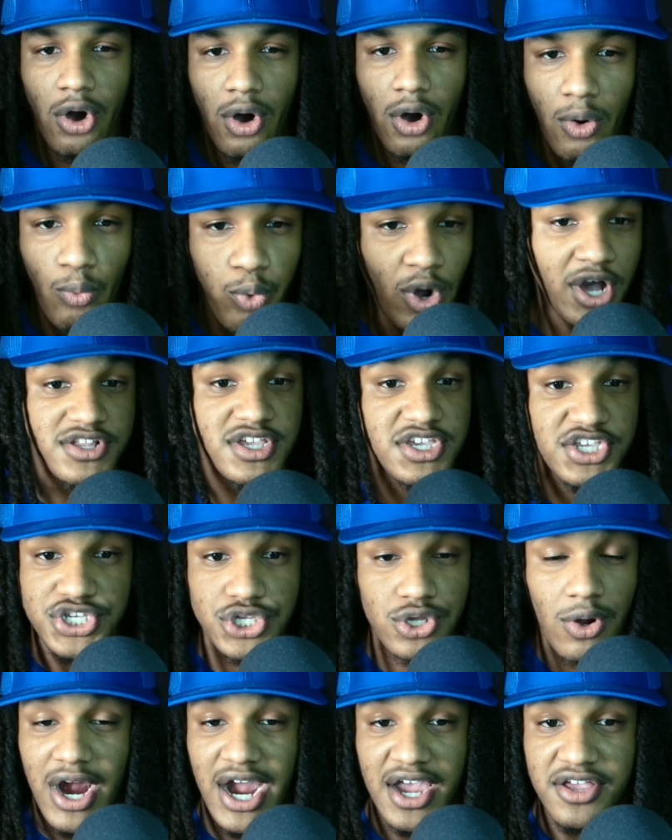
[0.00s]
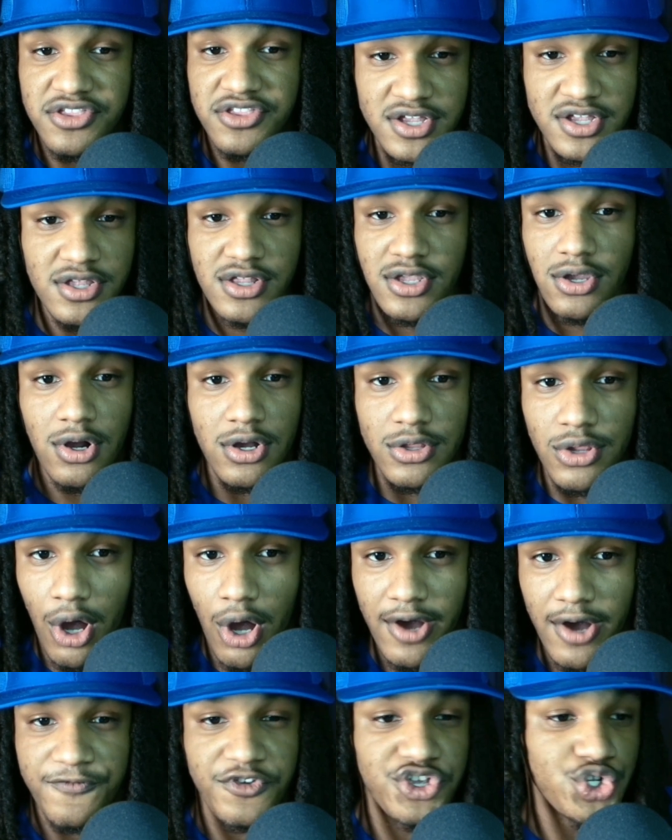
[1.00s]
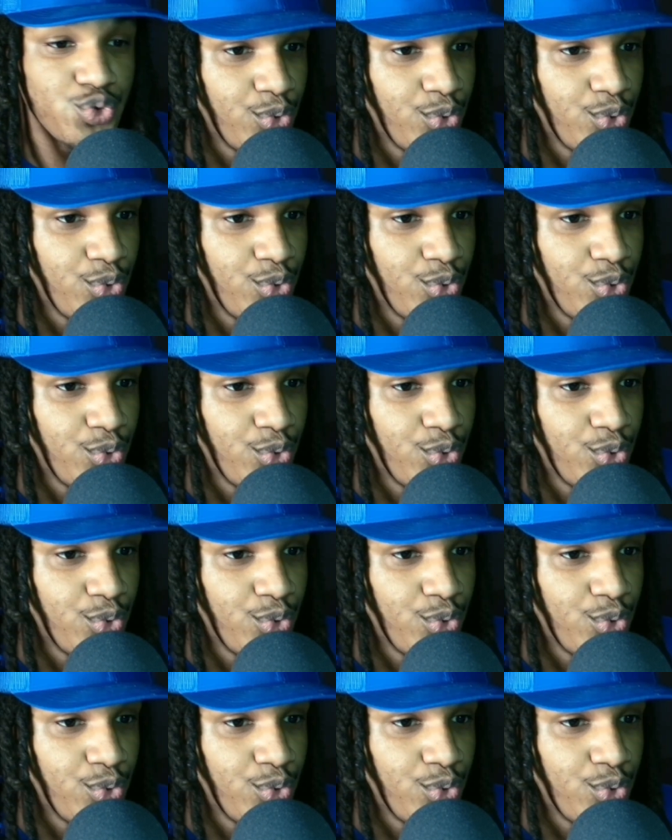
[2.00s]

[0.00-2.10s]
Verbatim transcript: what is their identity on offense?